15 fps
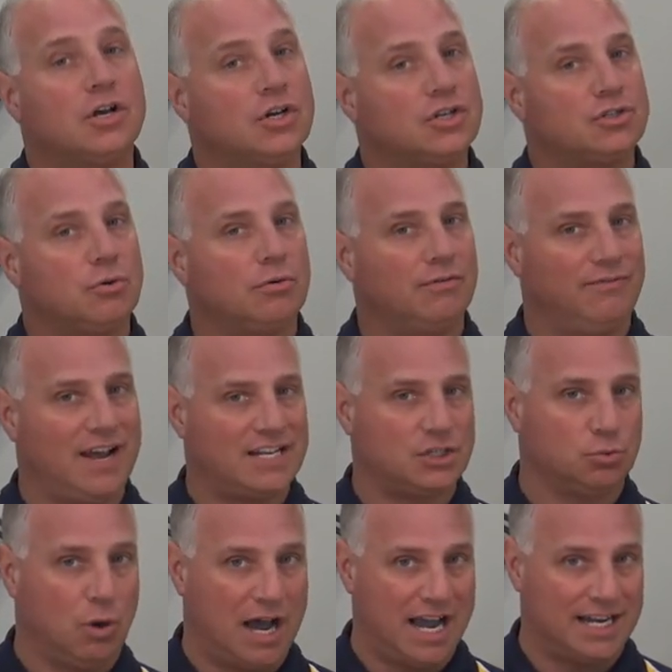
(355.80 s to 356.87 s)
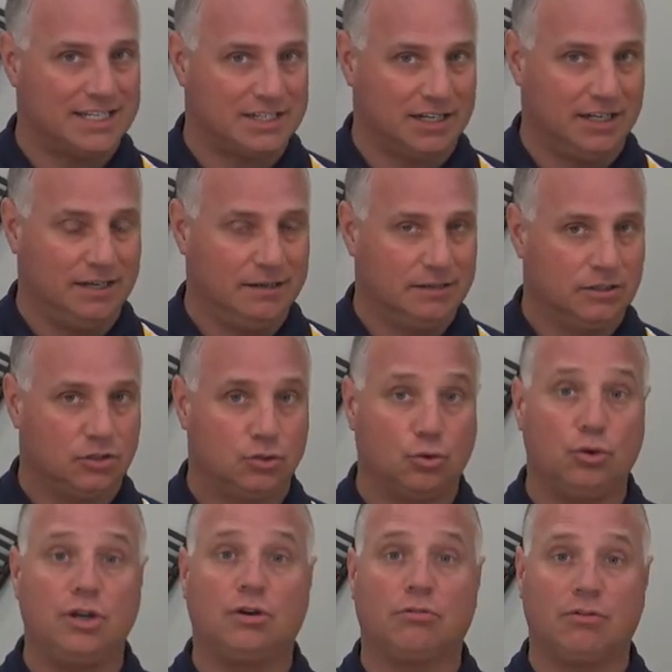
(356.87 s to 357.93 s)
So invest wisely, do
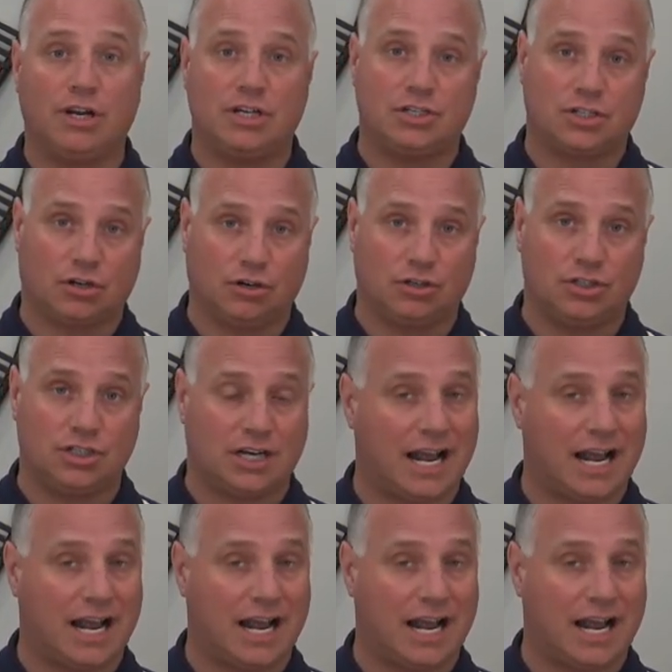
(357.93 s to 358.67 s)
your research.